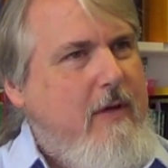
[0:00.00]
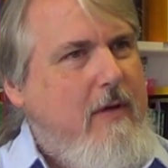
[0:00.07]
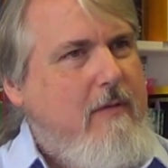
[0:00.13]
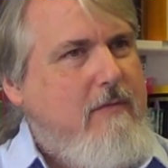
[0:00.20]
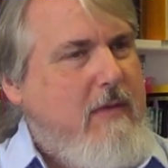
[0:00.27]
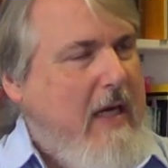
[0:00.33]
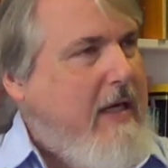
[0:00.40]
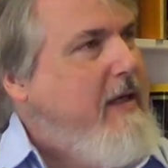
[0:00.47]
You
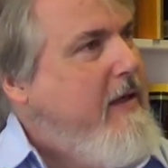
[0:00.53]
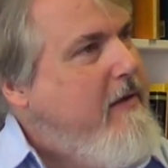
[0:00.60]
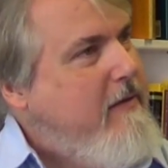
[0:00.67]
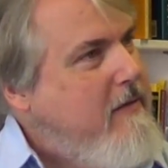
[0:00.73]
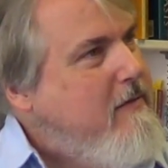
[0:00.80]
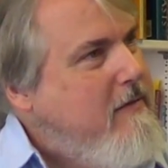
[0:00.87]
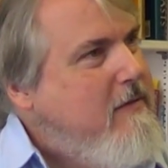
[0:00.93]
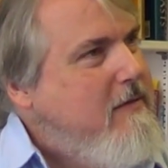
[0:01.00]
know, I
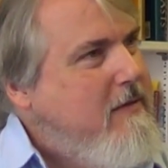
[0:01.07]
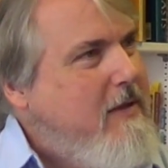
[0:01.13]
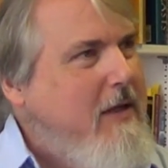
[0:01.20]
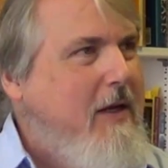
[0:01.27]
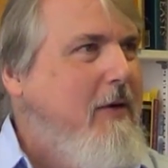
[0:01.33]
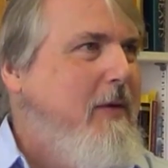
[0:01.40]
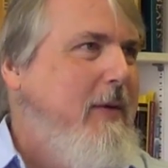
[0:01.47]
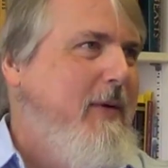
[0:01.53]
did.
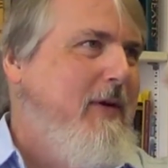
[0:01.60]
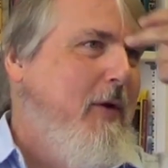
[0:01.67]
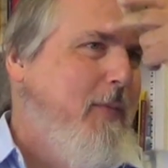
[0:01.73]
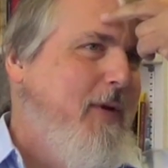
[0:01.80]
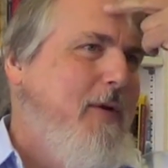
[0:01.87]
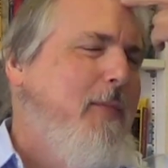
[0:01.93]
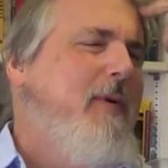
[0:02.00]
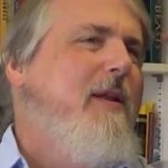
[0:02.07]
You know, I mean,
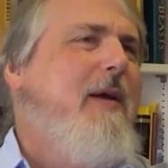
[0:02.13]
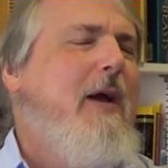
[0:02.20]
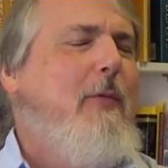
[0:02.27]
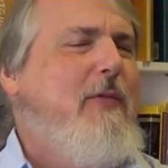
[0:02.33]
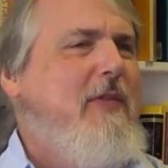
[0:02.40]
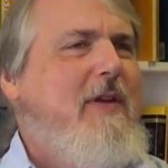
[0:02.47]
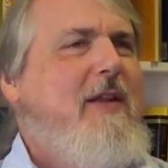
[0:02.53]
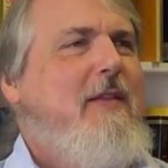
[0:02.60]
nobody.
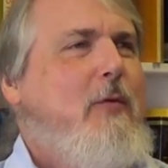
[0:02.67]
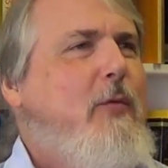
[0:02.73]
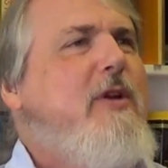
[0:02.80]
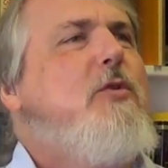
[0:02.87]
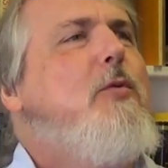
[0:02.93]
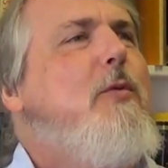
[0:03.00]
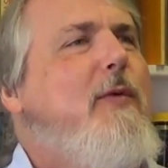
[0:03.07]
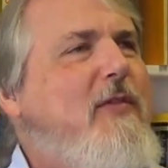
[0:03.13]
I wasn't in the
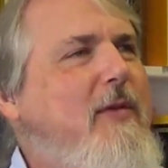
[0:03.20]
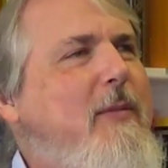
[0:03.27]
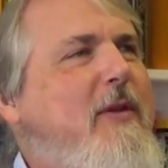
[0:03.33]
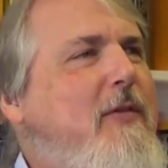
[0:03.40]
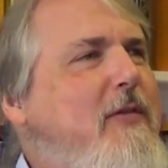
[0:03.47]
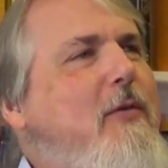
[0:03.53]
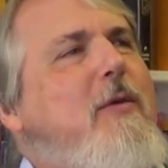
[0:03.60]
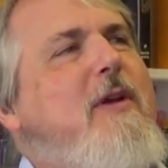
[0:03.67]
ritual with
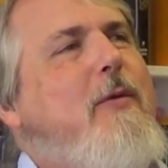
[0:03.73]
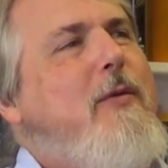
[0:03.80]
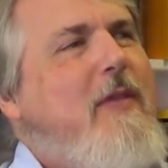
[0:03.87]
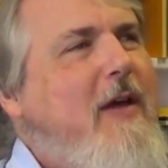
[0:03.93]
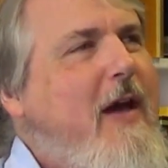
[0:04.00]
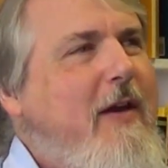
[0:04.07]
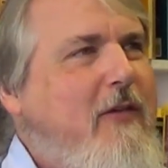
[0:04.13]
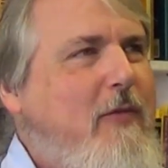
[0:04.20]
somebody else doing it
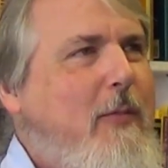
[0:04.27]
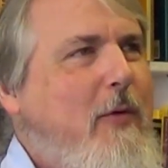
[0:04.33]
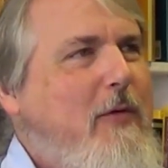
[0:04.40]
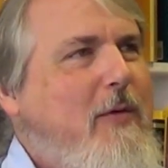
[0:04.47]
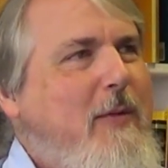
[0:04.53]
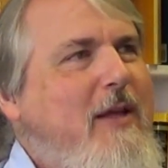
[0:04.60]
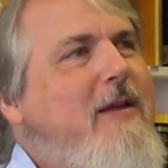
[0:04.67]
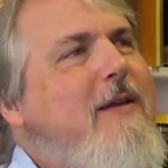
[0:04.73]
when the goddess
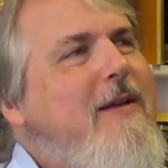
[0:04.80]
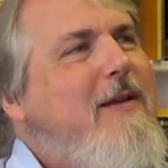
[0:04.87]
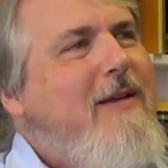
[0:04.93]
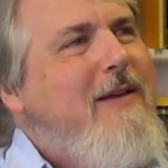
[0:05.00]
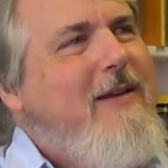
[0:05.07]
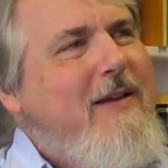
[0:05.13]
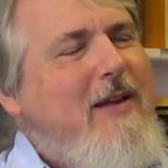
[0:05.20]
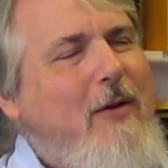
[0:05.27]
spoke to me.
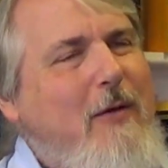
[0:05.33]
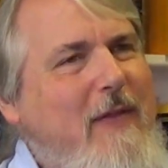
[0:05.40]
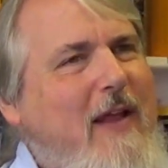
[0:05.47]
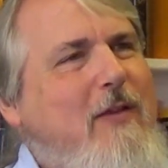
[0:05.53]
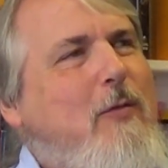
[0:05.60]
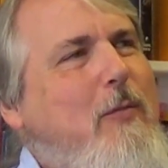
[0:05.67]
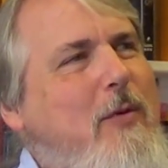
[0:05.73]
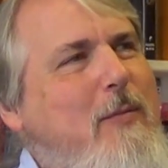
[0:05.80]
You know, and
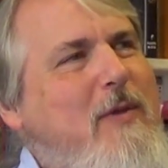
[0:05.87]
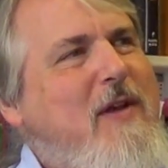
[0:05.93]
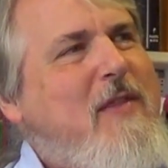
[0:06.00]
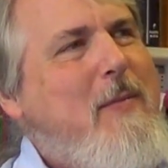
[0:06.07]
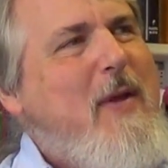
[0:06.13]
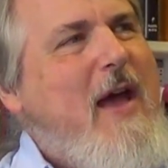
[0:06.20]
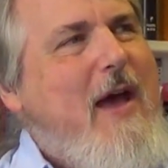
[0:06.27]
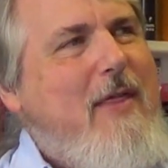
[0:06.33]
that's what put me
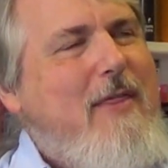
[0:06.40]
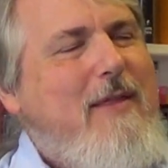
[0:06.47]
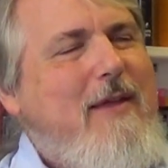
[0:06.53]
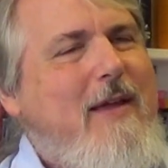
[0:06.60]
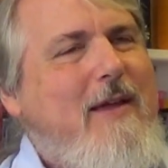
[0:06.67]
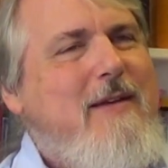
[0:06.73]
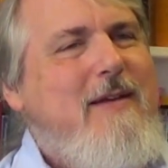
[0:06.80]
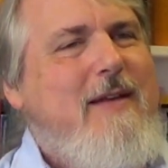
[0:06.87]
on the path.
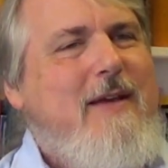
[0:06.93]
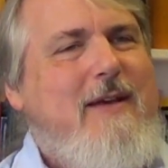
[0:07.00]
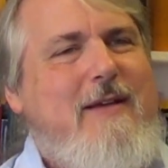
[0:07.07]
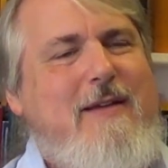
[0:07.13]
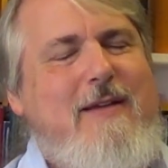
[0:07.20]
And